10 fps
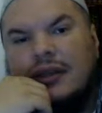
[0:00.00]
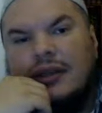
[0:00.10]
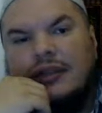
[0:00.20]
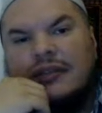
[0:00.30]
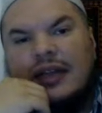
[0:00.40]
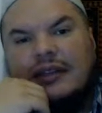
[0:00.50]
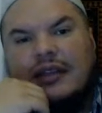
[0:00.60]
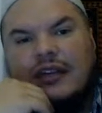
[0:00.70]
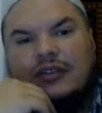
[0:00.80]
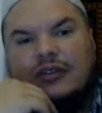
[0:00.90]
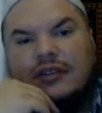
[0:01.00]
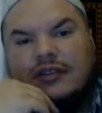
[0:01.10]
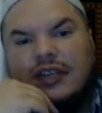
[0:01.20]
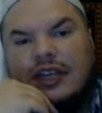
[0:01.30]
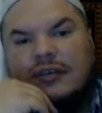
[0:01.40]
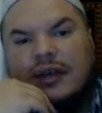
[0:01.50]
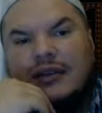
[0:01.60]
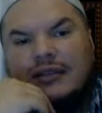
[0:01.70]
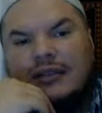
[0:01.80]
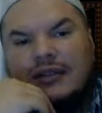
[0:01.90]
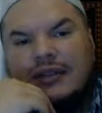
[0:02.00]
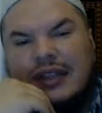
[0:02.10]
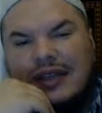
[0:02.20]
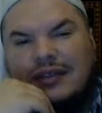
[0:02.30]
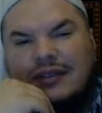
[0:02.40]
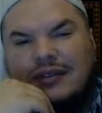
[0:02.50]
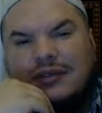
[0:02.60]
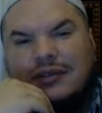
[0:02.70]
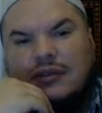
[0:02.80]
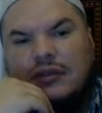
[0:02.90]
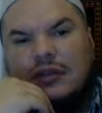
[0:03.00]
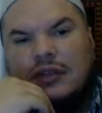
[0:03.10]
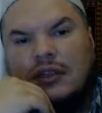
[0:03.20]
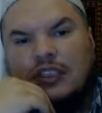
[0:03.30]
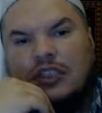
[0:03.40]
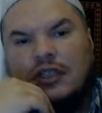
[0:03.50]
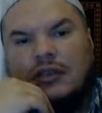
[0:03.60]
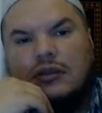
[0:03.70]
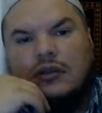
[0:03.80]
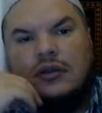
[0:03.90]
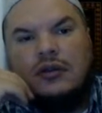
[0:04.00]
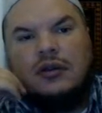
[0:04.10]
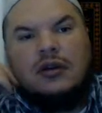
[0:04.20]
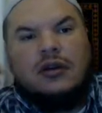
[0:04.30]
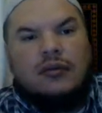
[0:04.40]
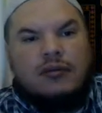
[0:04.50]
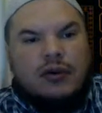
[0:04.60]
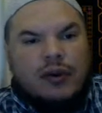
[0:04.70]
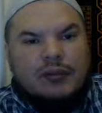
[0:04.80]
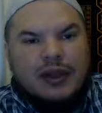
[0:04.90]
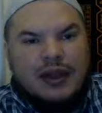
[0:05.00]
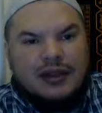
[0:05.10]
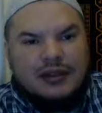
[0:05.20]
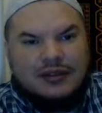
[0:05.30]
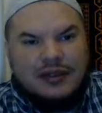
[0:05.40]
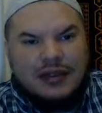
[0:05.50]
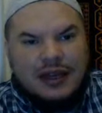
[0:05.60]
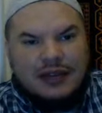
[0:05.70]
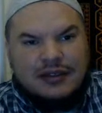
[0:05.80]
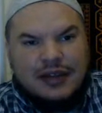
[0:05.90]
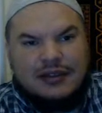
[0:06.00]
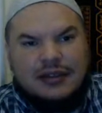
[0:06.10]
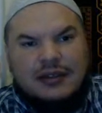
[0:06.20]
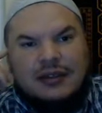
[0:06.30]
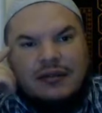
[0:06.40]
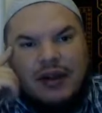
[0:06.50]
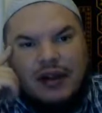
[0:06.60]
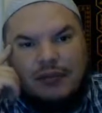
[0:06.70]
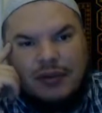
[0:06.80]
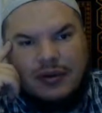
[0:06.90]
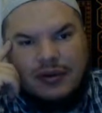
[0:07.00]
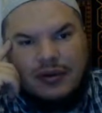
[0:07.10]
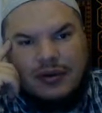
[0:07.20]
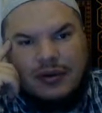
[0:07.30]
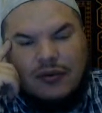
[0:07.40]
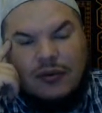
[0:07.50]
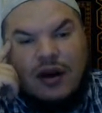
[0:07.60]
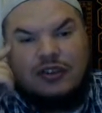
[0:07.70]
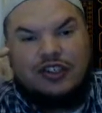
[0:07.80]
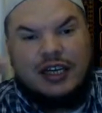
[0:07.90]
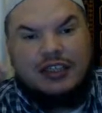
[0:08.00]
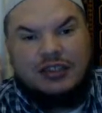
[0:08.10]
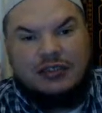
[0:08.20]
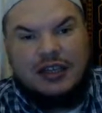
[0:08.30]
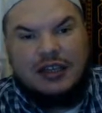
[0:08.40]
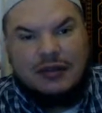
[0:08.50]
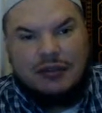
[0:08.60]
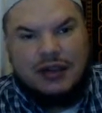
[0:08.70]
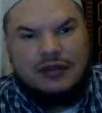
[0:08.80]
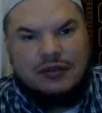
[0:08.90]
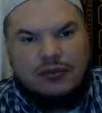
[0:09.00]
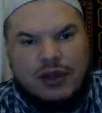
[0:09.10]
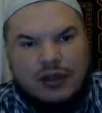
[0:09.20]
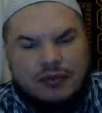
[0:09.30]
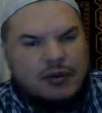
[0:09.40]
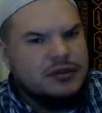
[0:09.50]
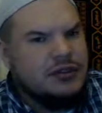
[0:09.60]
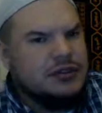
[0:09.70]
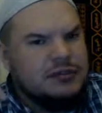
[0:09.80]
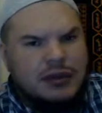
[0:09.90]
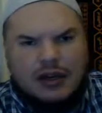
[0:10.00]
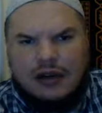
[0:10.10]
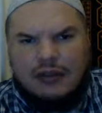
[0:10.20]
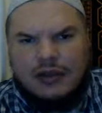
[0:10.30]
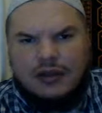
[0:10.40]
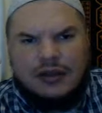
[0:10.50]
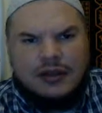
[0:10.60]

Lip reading: is not there to the same extent initially, but we begin to see the anxiety develop while change is taking place, while the person is becoming